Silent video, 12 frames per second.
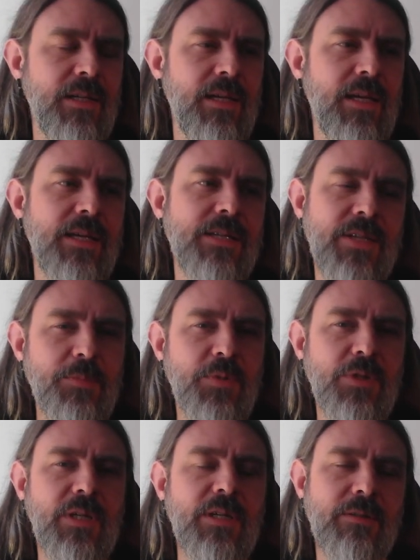
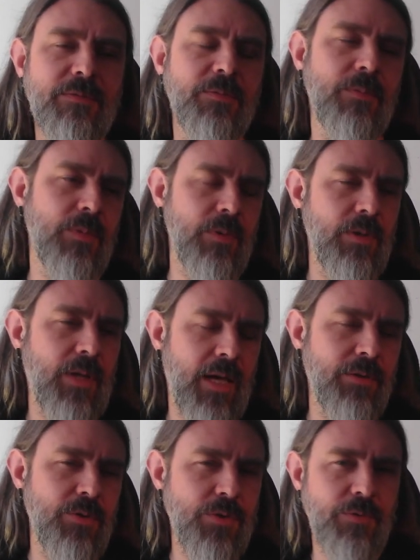Example of
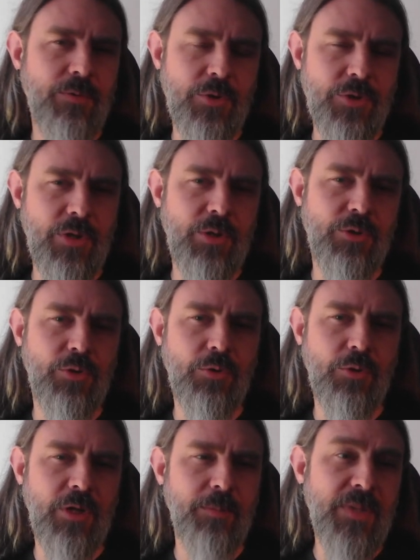how useful version
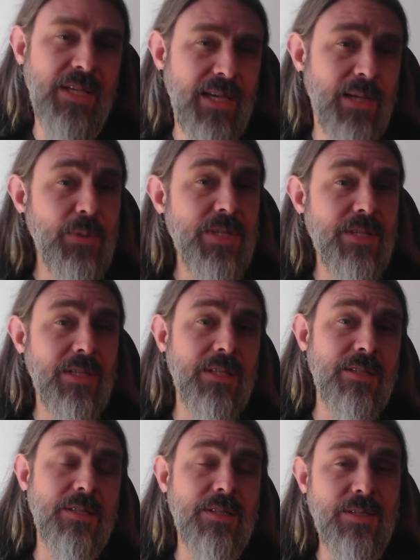control can be, how easy it
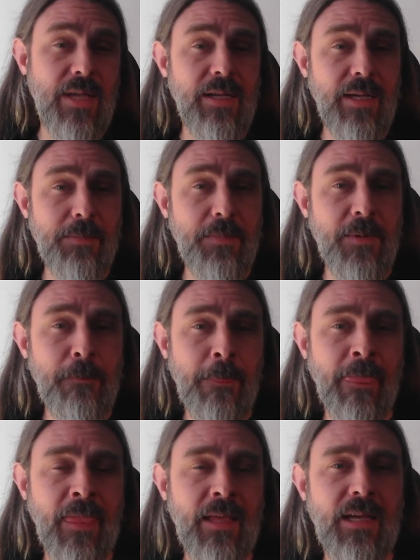is to set up.
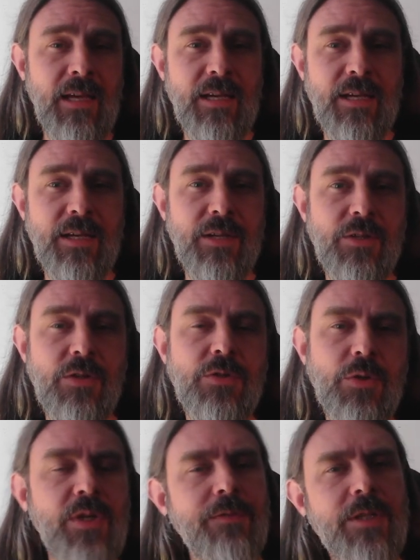
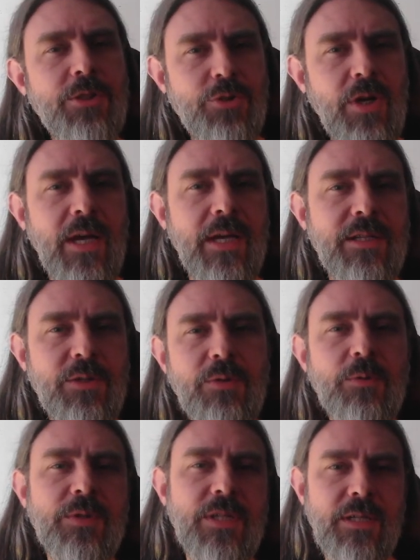So give it a try. Do
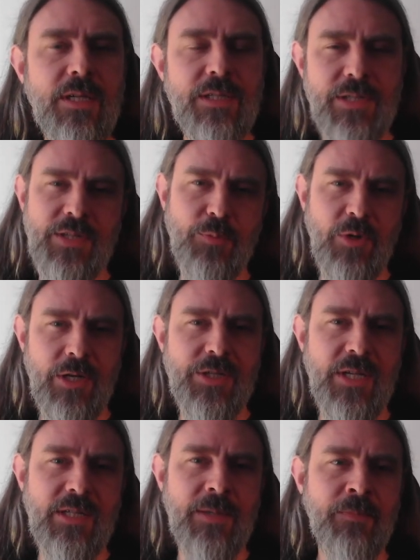it with a test
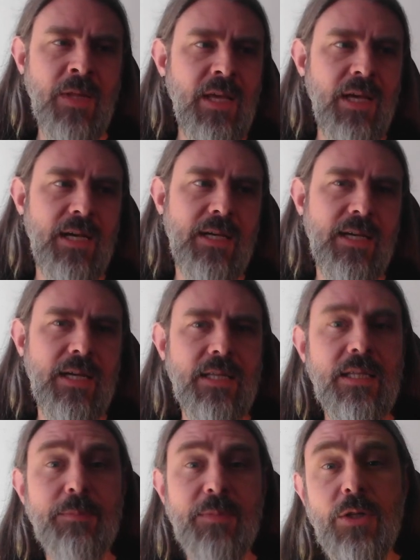project.
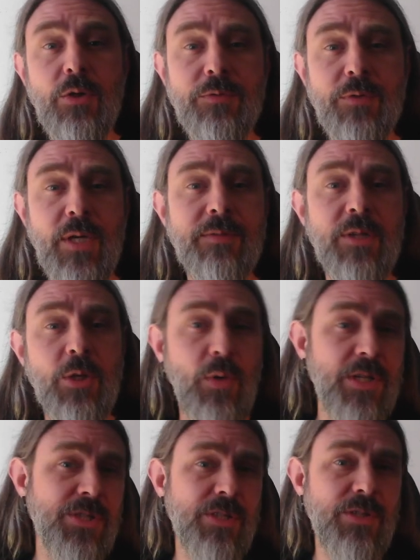And let me know if you have any
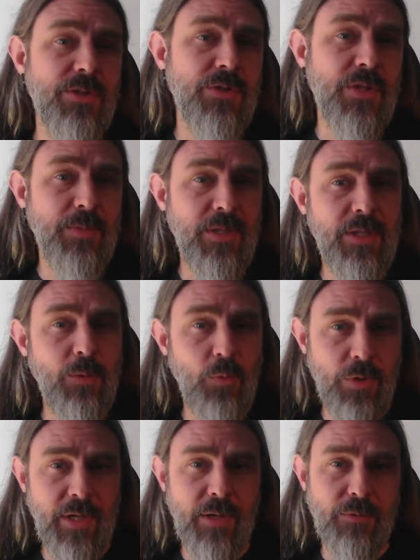questions or something didn't
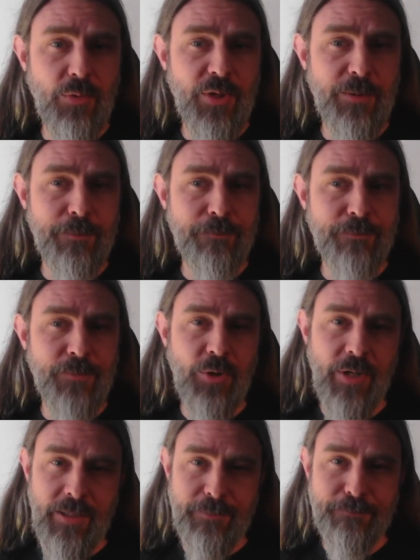work out for you.
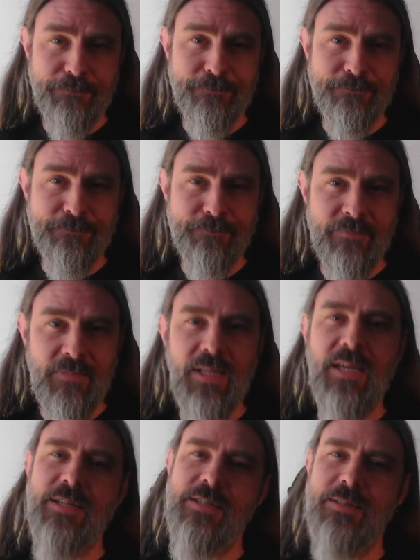All right?
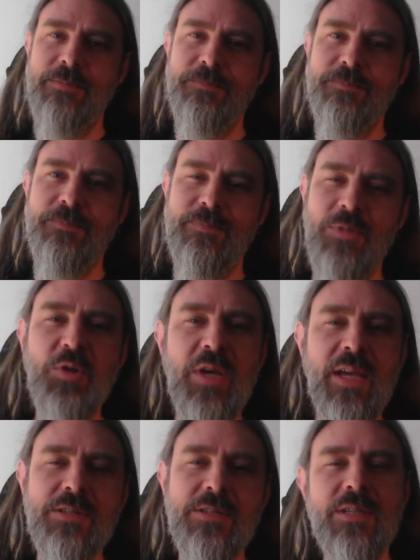Excellent.
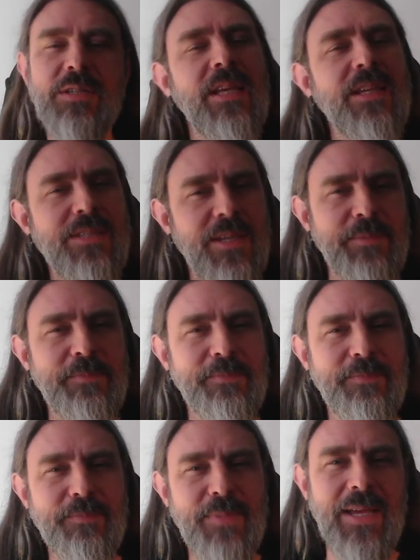Okay, I'll see you next time.
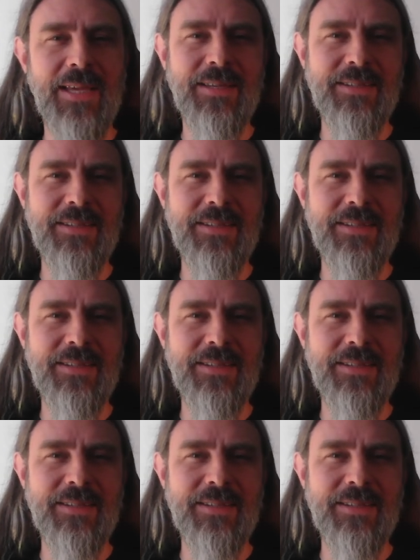Bye.